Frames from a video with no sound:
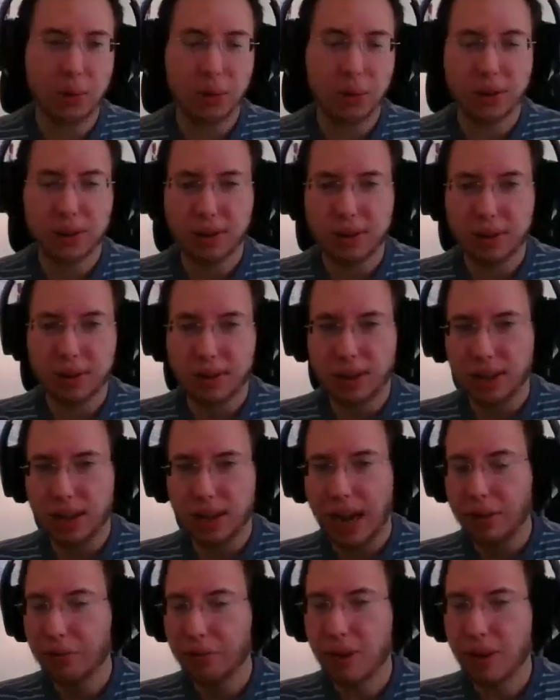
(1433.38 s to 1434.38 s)
hour,
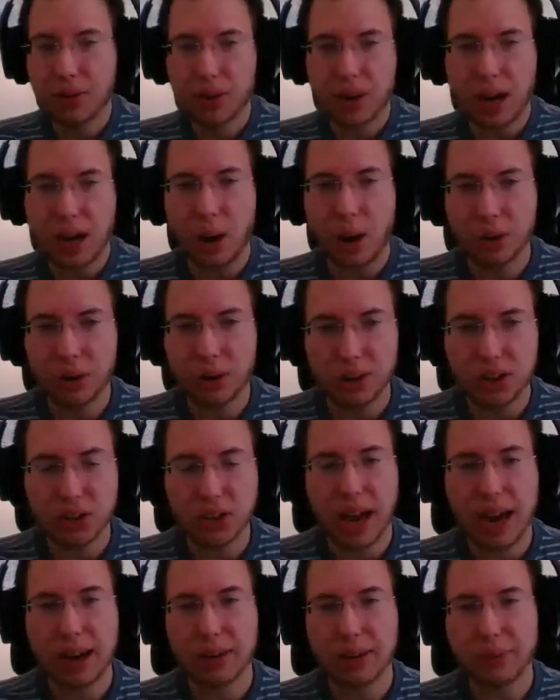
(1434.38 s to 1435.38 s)
every other hour
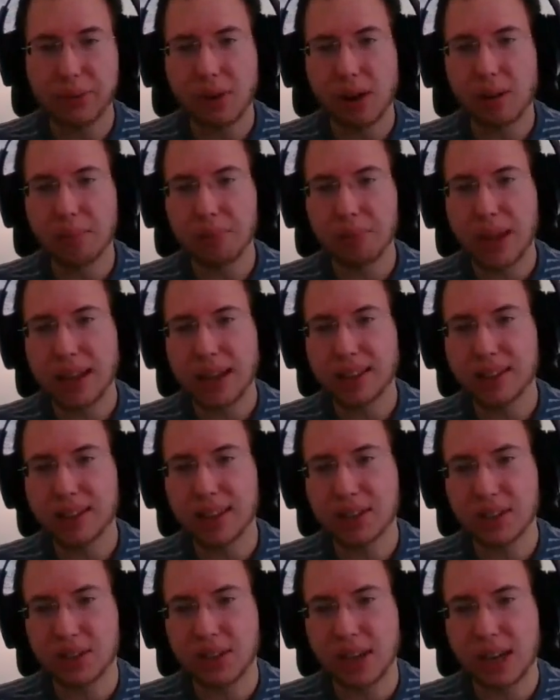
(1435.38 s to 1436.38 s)
aside from that
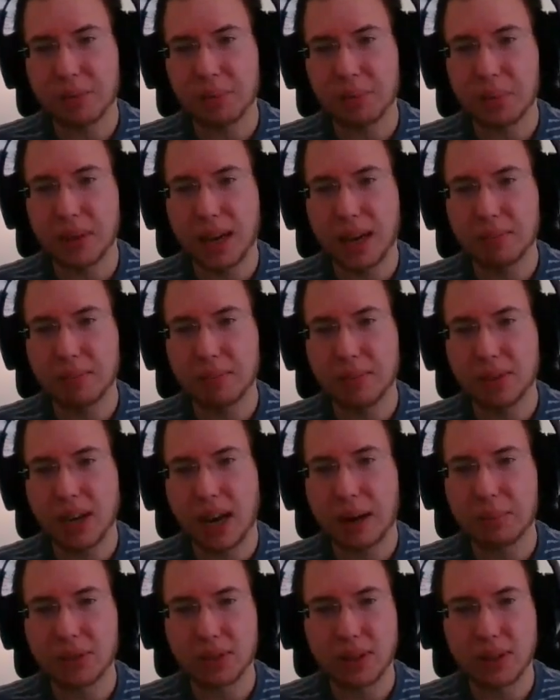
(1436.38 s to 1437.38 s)
6 to 10 p.m.
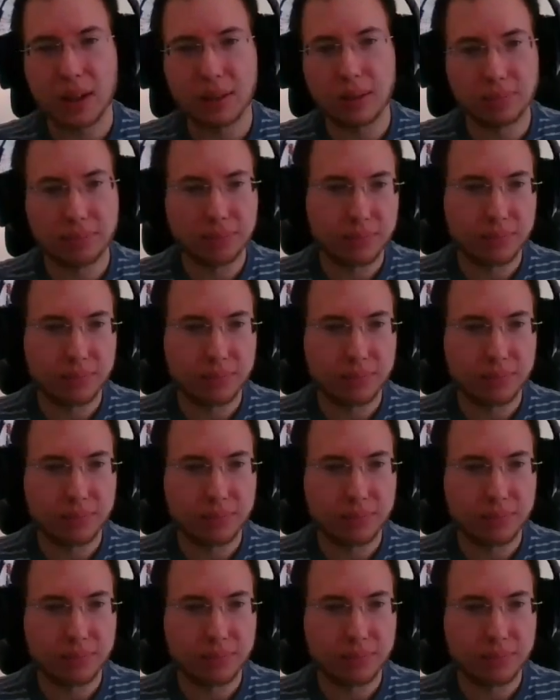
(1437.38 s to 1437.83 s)
time slot.